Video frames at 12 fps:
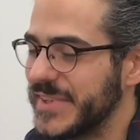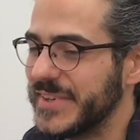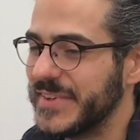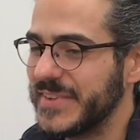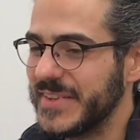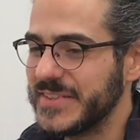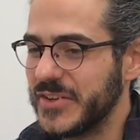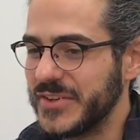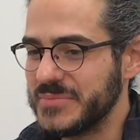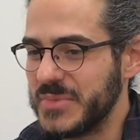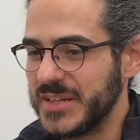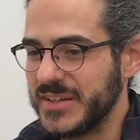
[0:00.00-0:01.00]
So it's
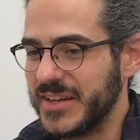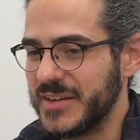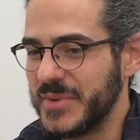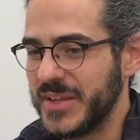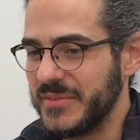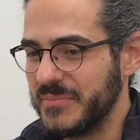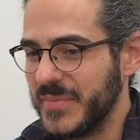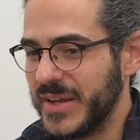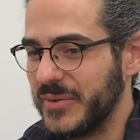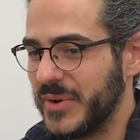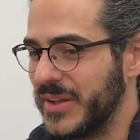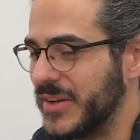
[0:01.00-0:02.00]
always been kind of
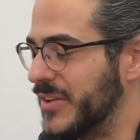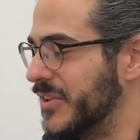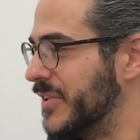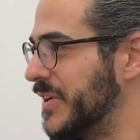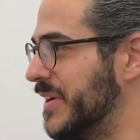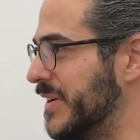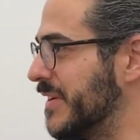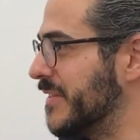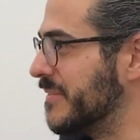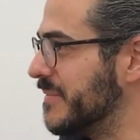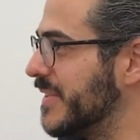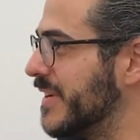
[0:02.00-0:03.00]
my way to do it, and
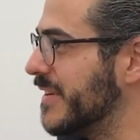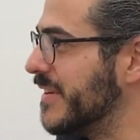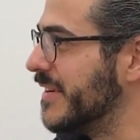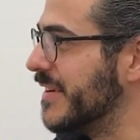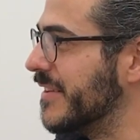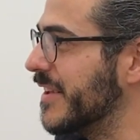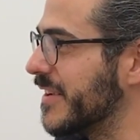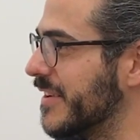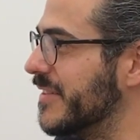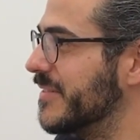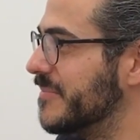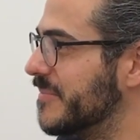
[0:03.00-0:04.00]
I like it.